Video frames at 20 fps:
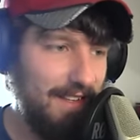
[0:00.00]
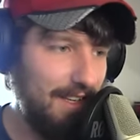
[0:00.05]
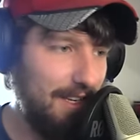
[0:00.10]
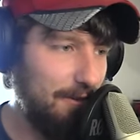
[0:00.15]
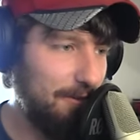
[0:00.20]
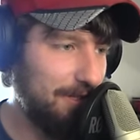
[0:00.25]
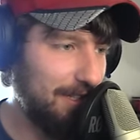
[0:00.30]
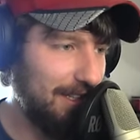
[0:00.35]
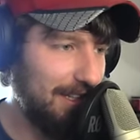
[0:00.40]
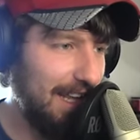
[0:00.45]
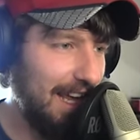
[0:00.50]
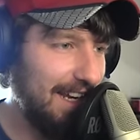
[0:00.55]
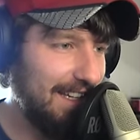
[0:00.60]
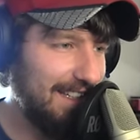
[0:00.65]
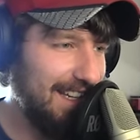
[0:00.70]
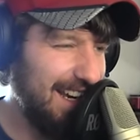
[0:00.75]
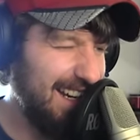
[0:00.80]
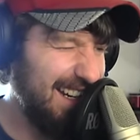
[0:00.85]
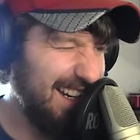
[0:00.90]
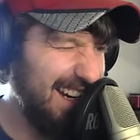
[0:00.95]
It was a leg
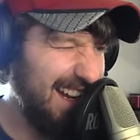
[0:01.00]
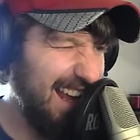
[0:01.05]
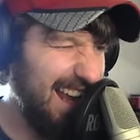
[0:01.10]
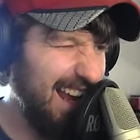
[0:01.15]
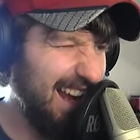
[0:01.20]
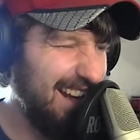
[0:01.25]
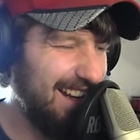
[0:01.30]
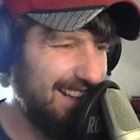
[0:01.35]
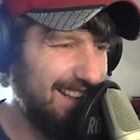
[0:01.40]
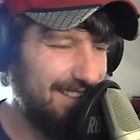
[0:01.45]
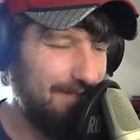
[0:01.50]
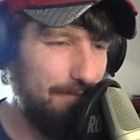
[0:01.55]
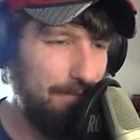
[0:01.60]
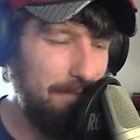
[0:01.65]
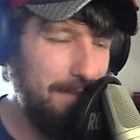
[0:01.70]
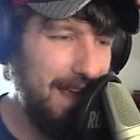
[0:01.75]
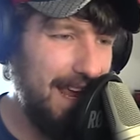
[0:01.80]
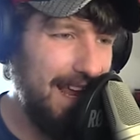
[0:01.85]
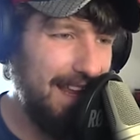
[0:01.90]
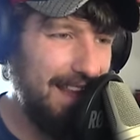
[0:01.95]
day today, and
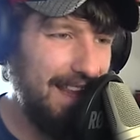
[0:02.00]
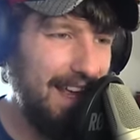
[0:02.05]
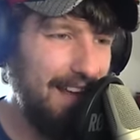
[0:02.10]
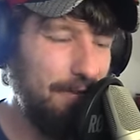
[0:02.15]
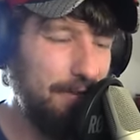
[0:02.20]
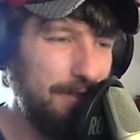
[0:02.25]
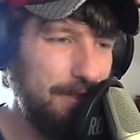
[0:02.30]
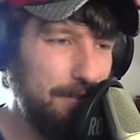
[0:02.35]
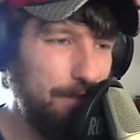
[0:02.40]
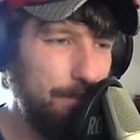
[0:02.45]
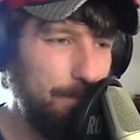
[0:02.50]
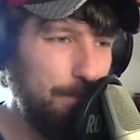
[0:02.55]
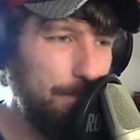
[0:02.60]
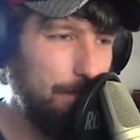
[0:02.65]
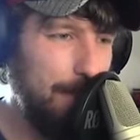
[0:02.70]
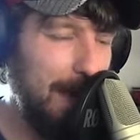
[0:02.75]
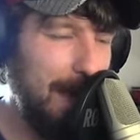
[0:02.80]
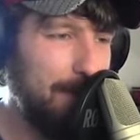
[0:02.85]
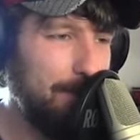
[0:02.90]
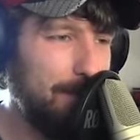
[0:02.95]
man, that was
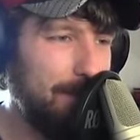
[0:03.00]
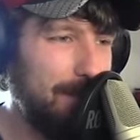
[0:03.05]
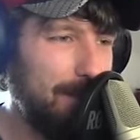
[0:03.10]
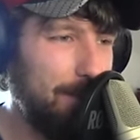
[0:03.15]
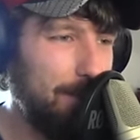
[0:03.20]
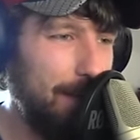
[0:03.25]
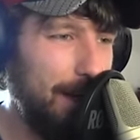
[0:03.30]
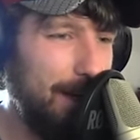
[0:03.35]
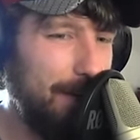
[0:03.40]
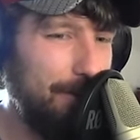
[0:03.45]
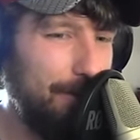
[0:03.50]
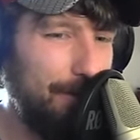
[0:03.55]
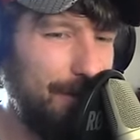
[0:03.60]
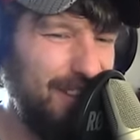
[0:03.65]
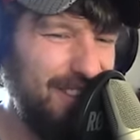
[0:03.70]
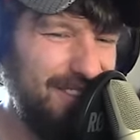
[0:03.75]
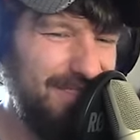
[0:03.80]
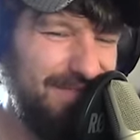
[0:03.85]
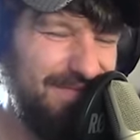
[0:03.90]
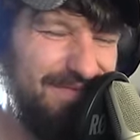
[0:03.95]
absolutely
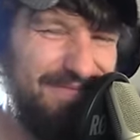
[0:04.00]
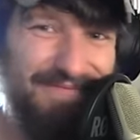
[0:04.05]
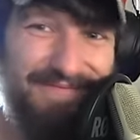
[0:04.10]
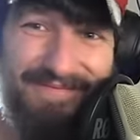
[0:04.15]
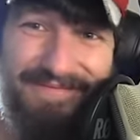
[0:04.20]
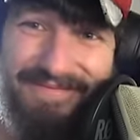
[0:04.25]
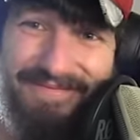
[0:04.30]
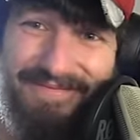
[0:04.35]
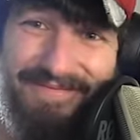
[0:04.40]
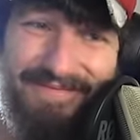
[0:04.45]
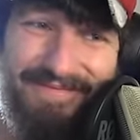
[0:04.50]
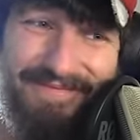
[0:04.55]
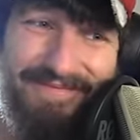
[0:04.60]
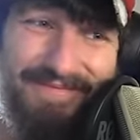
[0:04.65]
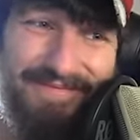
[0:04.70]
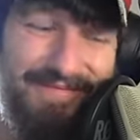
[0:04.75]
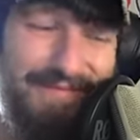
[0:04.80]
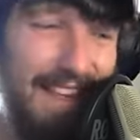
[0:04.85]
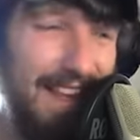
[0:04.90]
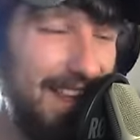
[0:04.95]
painful.
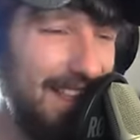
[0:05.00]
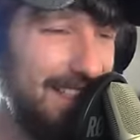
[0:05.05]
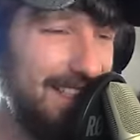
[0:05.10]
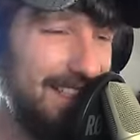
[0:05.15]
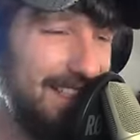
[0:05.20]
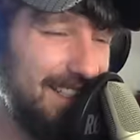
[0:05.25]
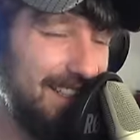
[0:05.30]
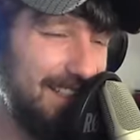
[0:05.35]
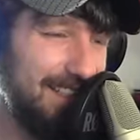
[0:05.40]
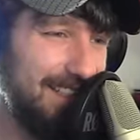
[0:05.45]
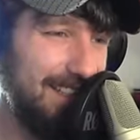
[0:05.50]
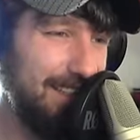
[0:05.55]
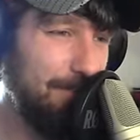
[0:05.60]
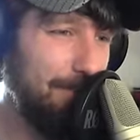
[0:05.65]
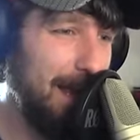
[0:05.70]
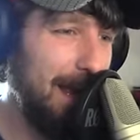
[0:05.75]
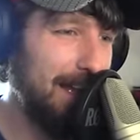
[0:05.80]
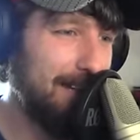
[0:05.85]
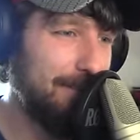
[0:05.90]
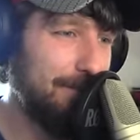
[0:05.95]
Man, this is just a
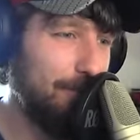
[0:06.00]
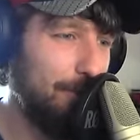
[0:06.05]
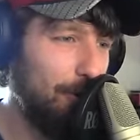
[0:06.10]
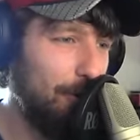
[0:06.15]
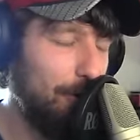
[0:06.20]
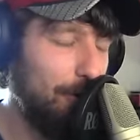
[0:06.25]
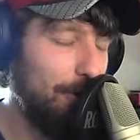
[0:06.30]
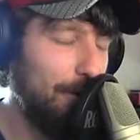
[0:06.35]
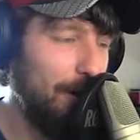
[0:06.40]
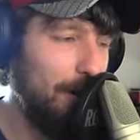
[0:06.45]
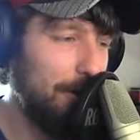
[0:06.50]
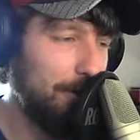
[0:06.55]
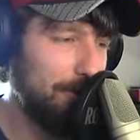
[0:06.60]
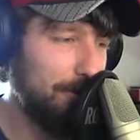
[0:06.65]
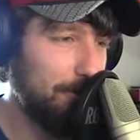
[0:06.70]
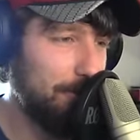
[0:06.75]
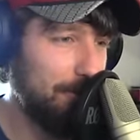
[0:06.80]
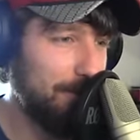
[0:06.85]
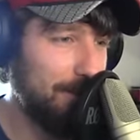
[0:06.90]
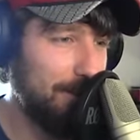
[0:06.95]
match full of all
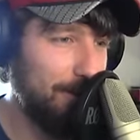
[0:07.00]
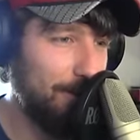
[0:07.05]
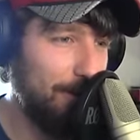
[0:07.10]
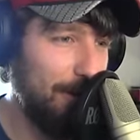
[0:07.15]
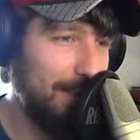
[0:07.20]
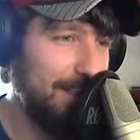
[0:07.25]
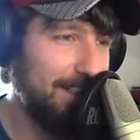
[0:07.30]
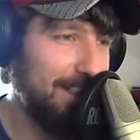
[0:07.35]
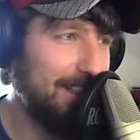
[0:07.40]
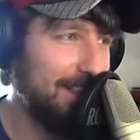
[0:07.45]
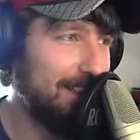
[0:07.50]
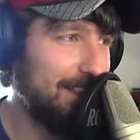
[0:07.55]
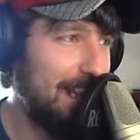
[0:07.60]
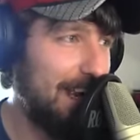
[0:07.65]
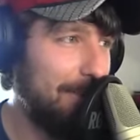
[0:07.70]
sorts of craziness